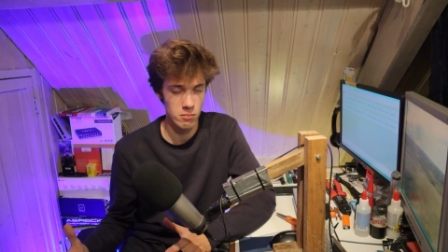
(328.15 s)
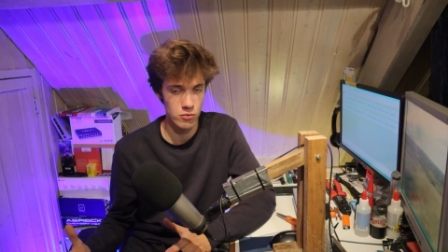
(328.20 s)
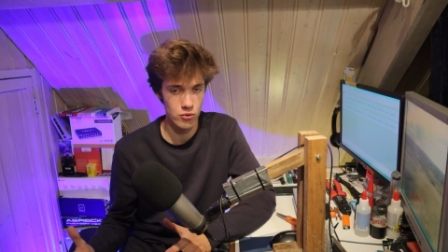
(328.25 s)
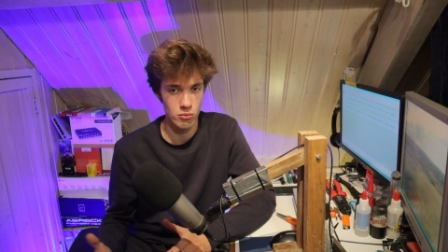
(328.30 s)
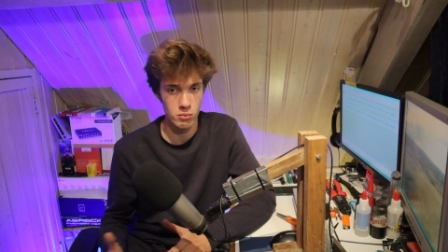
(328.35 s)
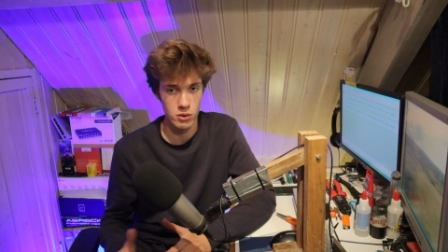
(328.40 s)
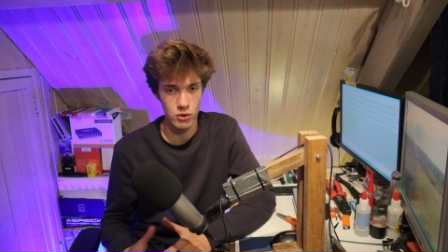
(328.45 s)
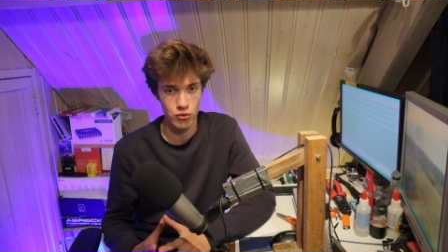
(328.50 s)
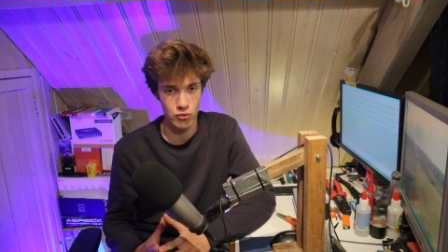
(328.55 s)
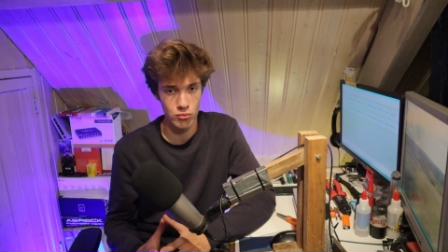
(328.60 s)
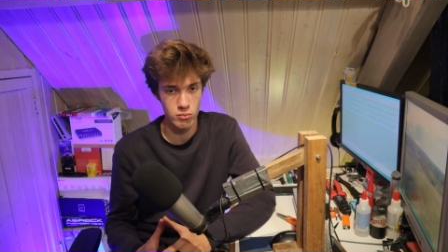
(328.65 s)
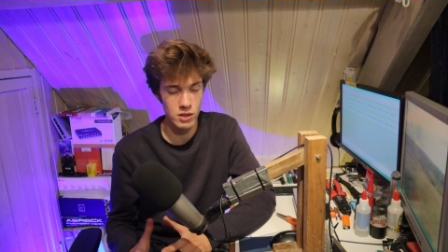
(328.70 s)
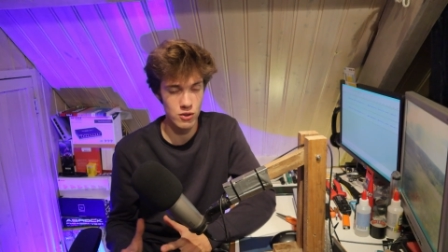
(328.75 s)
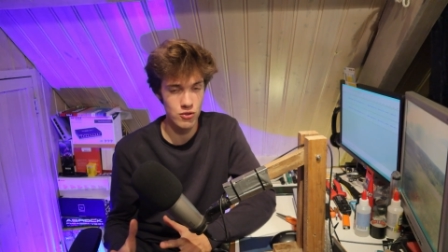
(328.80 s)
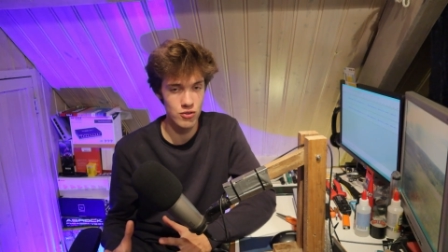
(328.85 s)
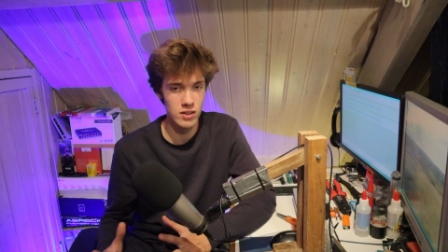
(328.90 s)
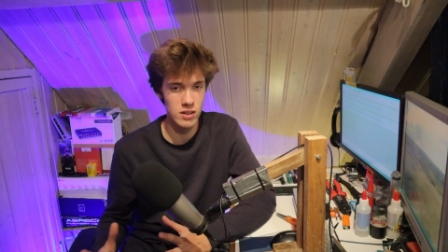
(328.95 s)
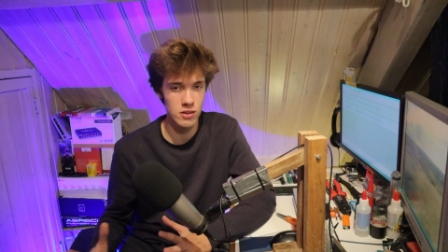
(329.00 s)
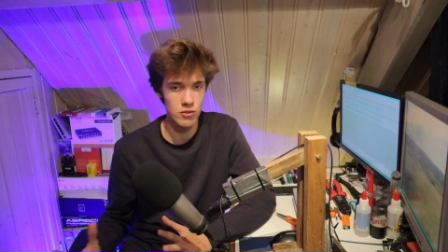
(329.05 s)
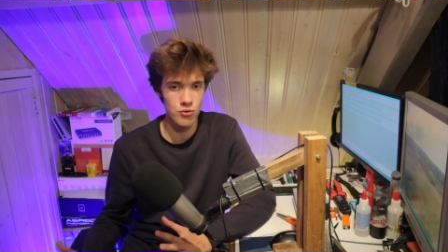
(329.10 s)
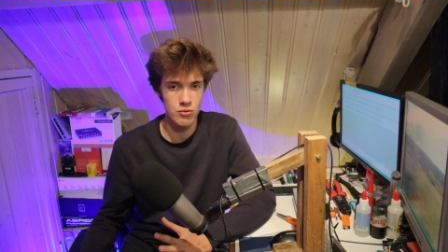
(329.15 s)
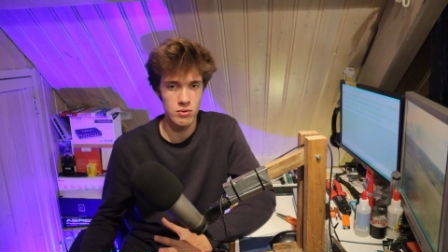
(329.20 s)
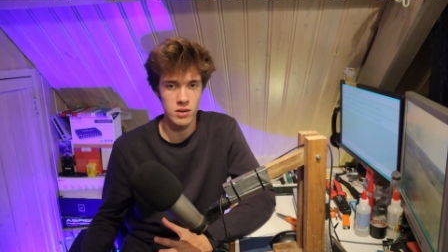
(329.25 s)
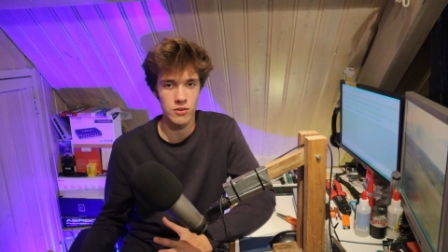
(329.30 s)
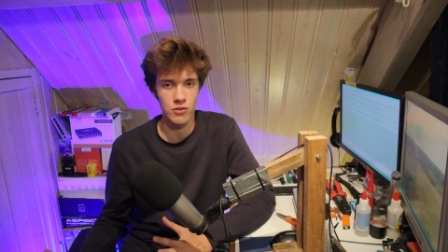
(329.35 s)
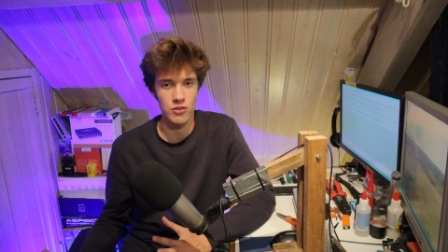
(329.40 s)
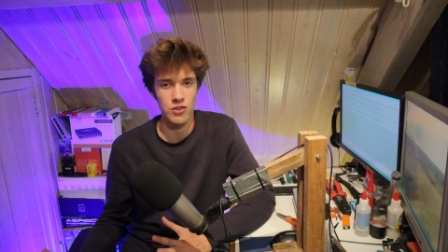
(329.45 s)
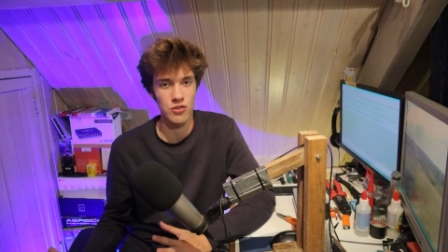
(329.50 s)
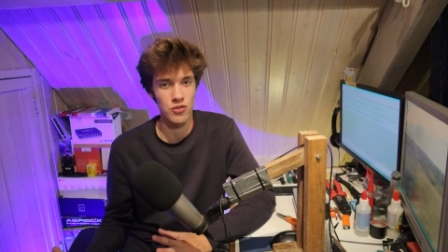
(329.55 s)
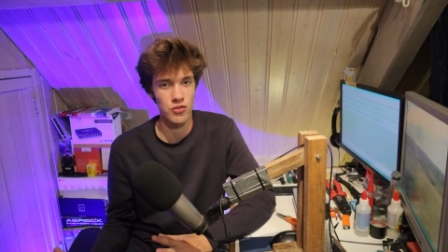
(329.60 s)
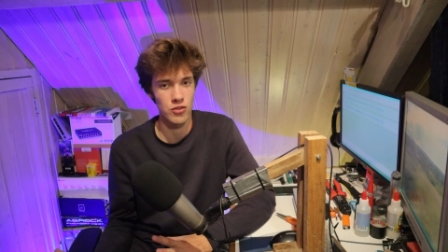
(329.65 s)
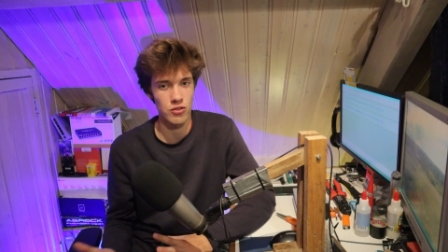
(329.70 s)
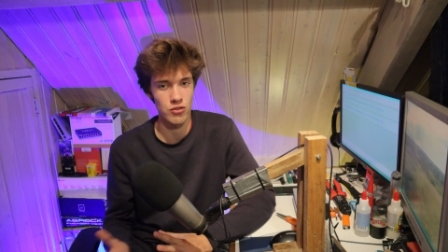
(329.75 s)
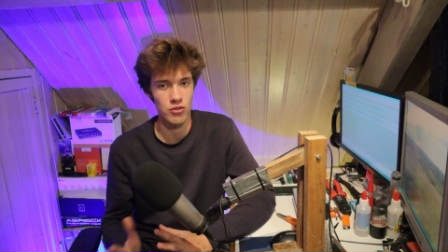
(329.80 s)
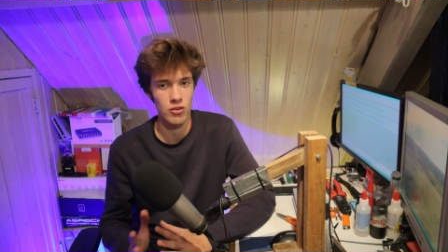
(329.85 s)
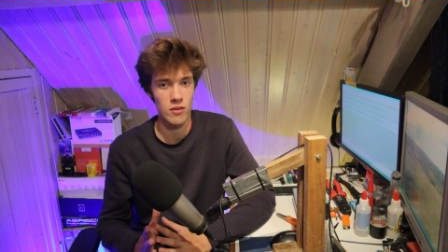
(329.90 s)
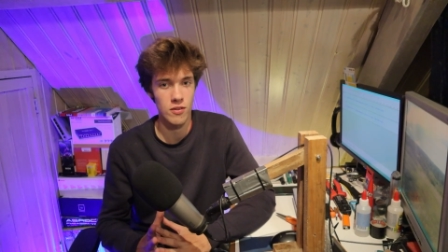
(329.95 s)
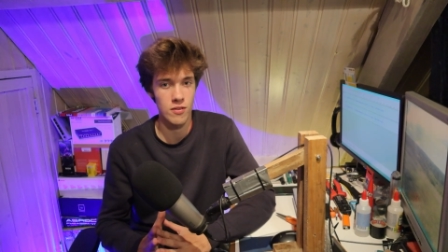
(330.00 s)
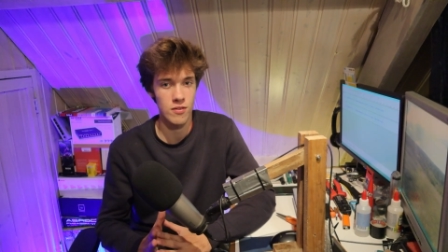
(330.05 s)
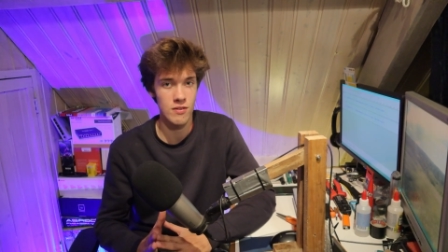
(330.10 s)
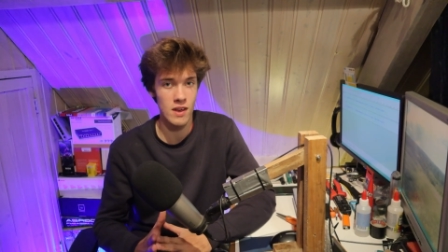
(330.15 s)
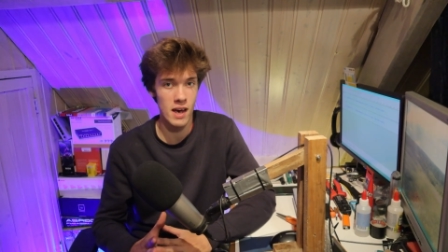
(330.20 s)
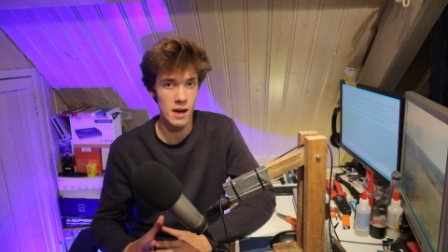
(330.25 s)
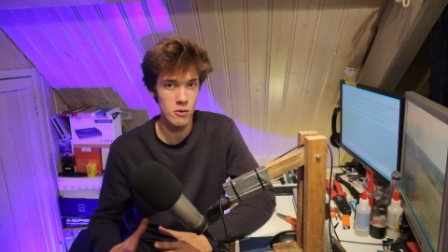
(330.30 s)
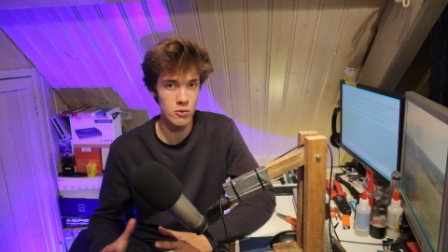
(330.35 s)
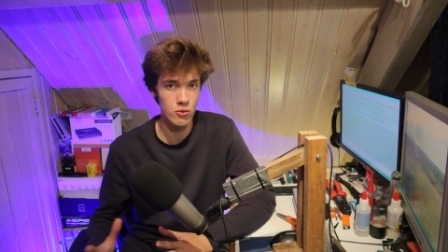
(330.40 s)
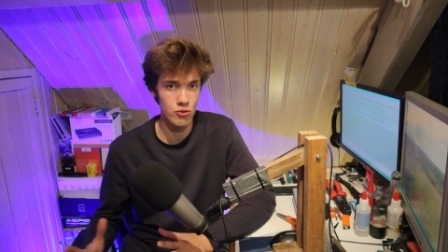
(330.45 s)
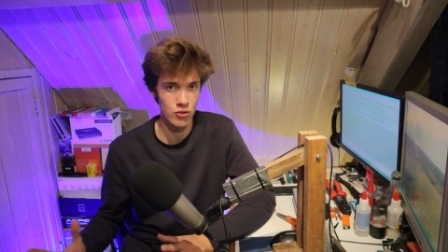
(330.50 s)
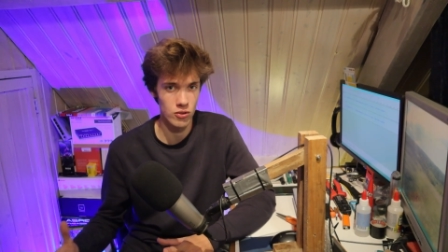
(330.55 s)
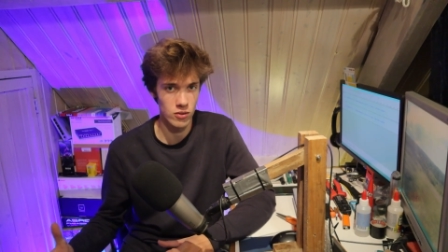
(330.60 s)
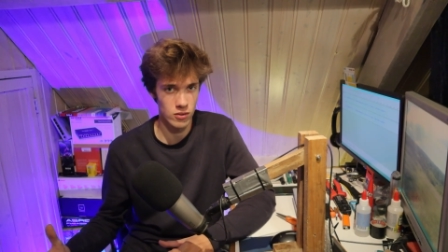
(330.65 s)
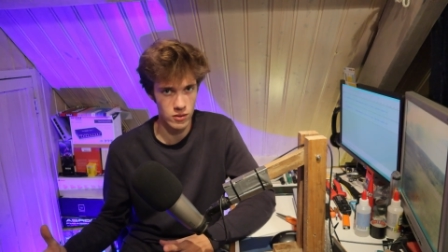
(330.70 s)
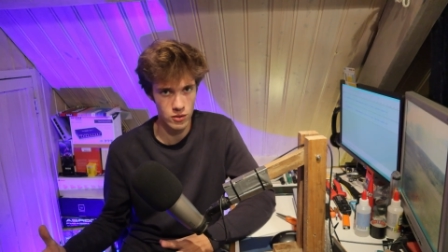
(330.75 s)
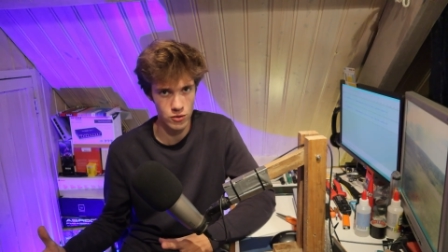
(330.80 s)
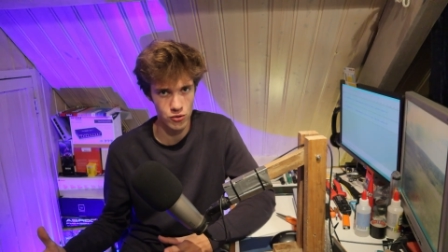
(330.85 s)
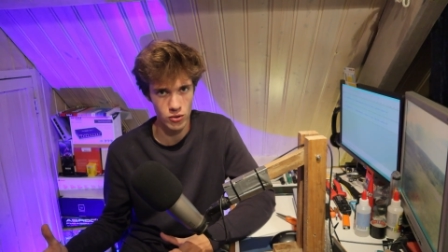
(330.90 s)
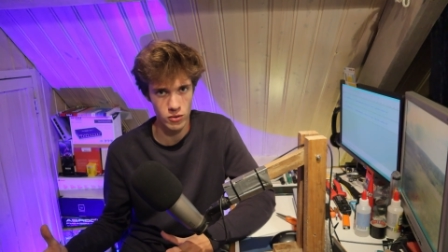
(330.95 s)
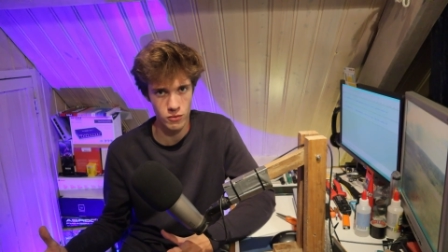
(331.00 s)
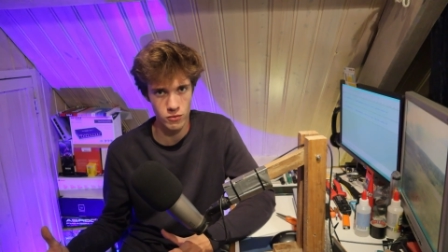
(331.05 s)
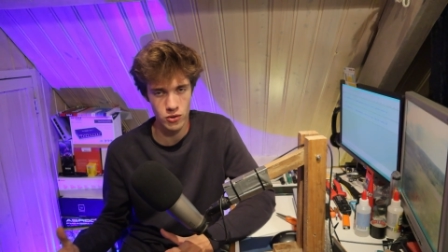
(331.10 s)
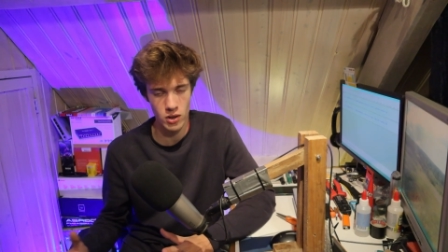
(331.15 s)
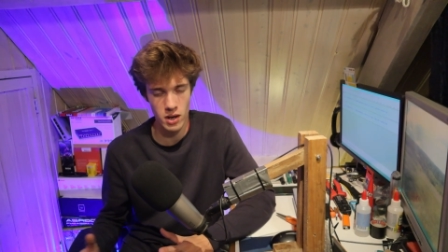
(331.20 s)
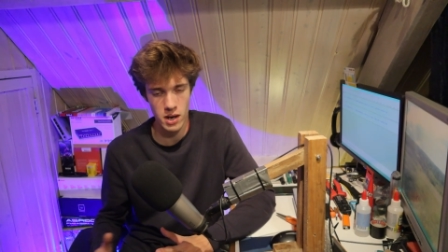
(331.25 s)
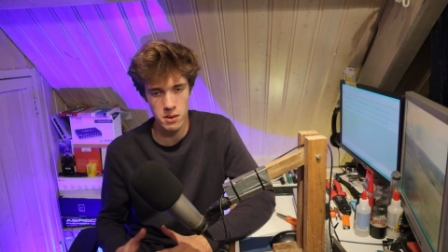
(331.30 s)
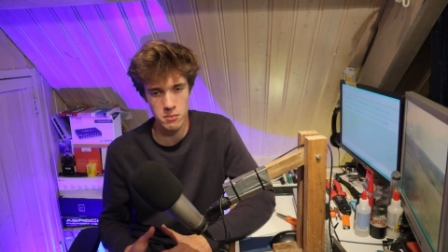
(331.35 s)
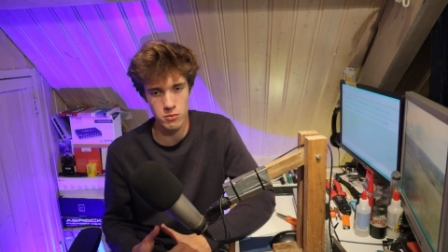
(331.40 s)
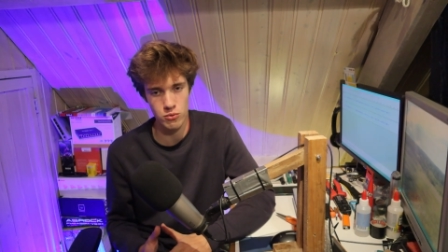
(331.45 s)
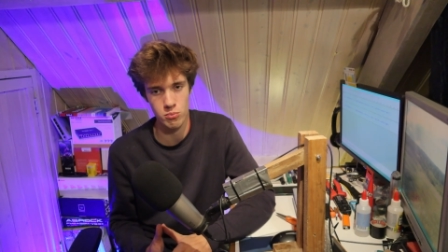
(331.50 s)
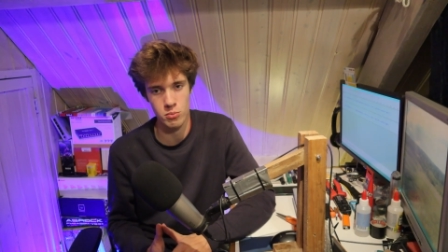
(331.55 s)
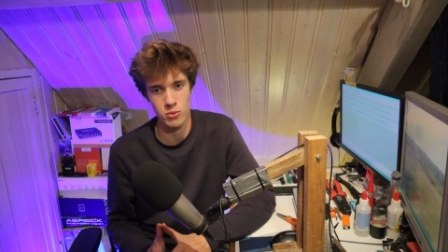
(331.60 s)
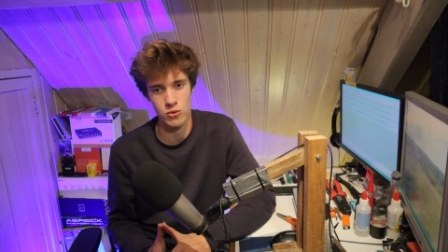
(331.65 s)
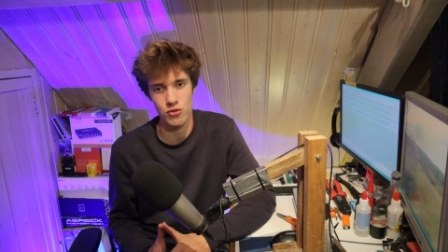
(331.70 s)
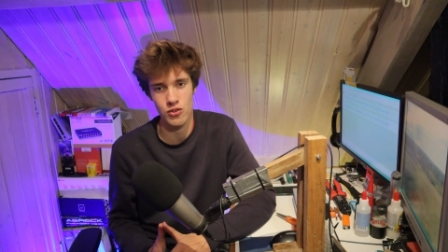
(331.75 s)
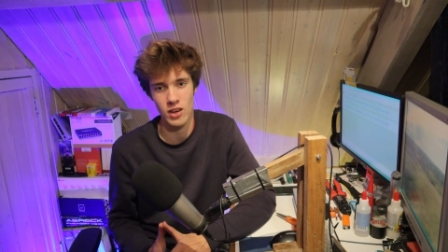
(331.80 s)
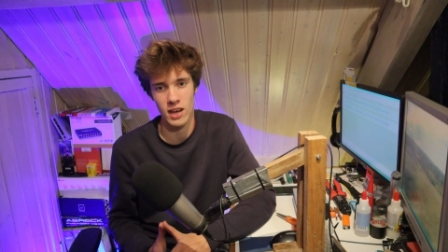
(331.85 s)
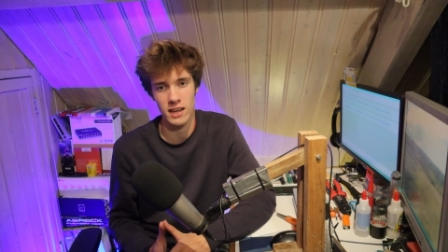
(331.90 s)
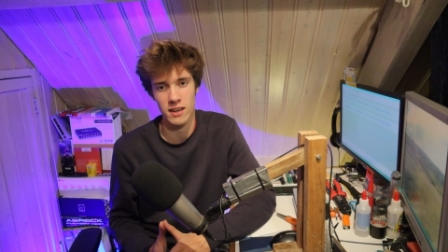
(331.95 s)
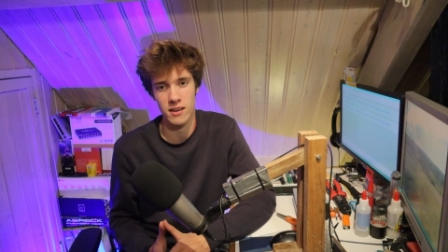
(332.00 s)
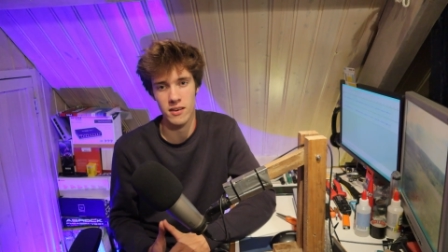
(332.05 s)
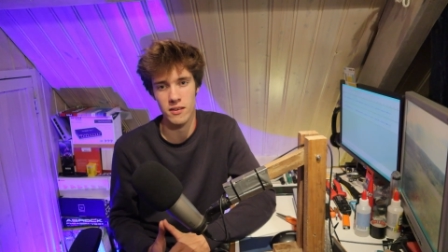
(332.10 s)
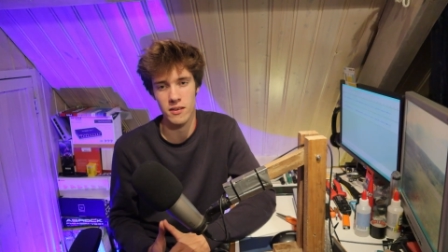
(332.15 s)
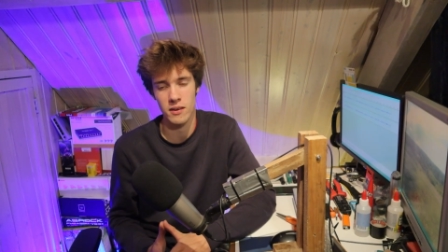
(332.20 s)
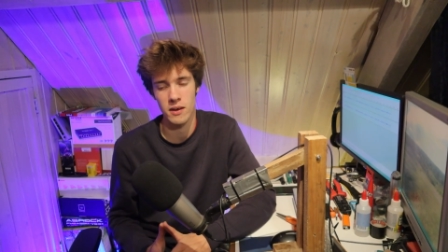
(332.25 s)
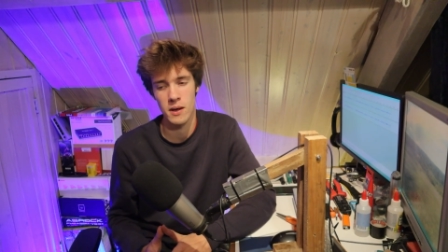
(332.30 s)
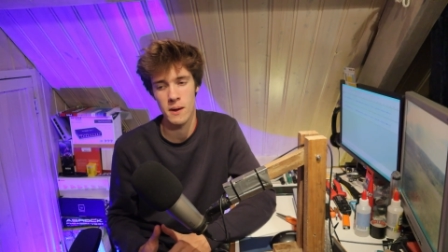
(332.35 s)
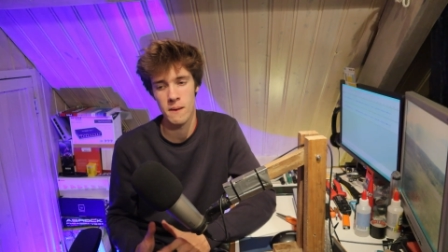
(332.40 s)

So we switch these transistors thousands of times per second,